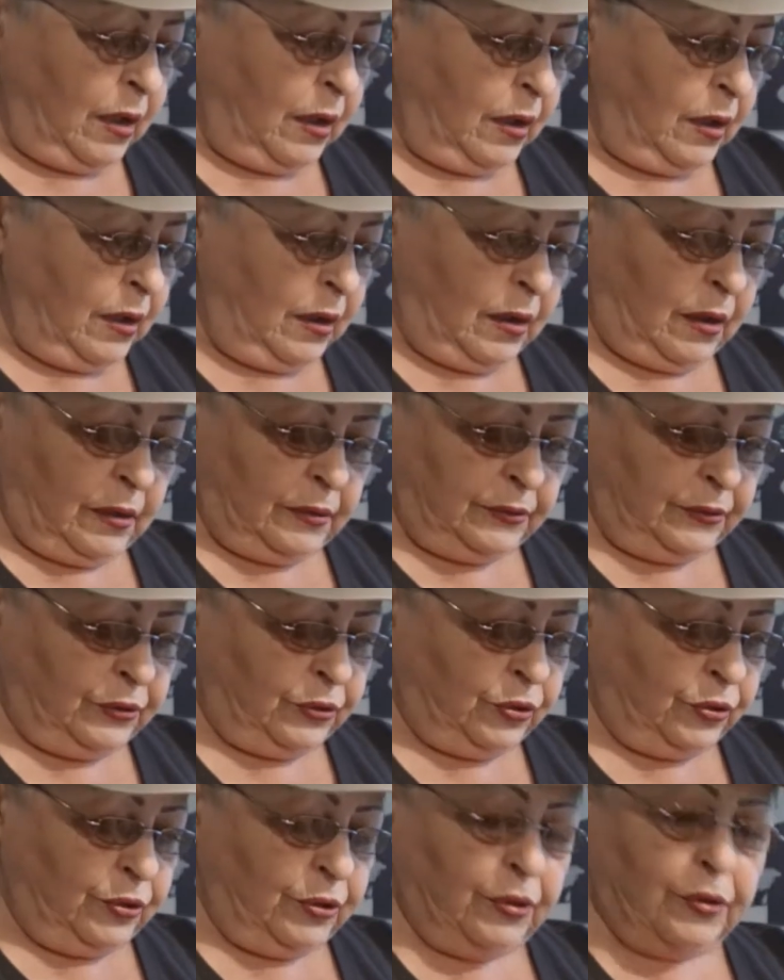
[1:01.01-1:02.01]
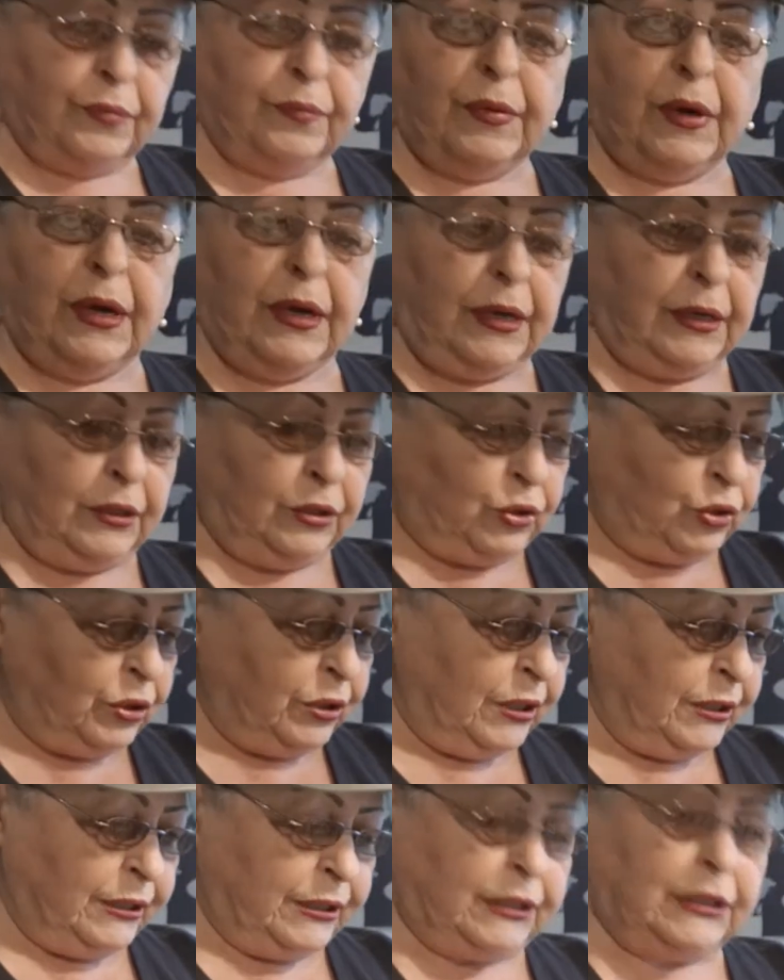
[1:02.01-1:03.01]
under my
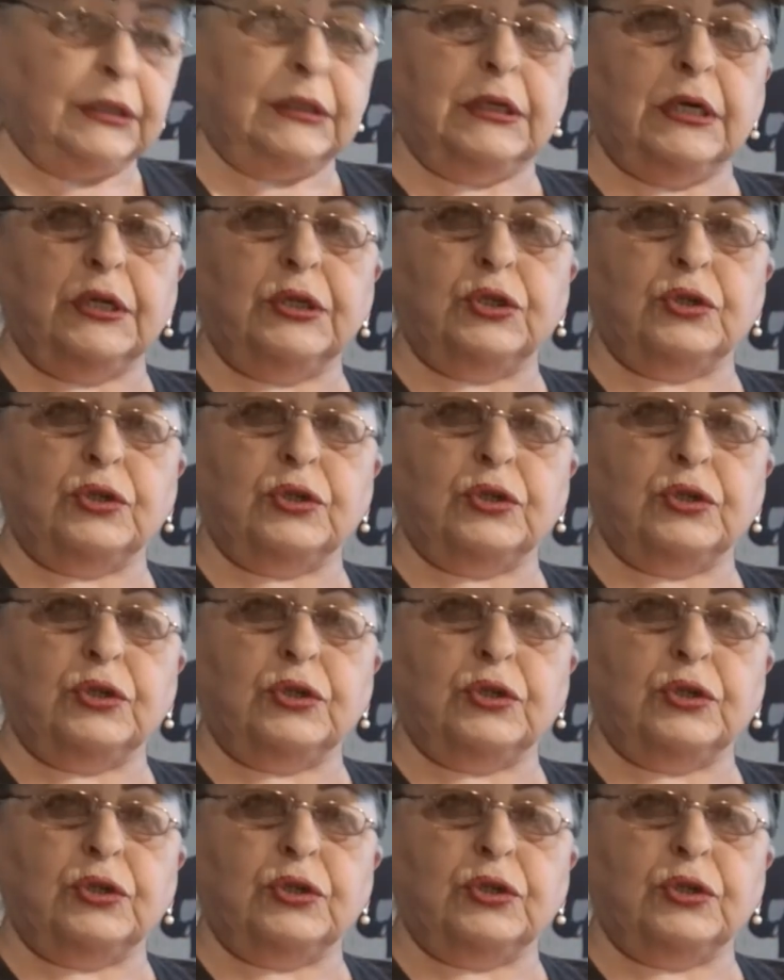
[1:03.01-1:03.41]
trusty Dutch